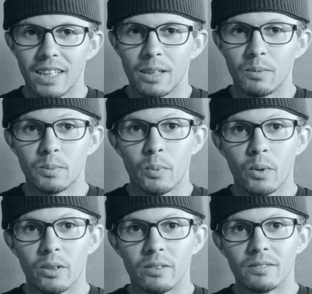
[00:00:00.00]
He was
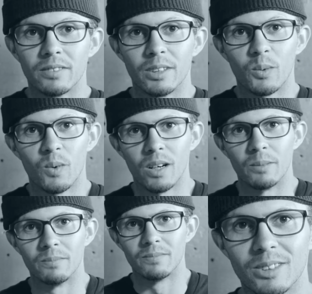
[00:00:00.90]
born in Guam,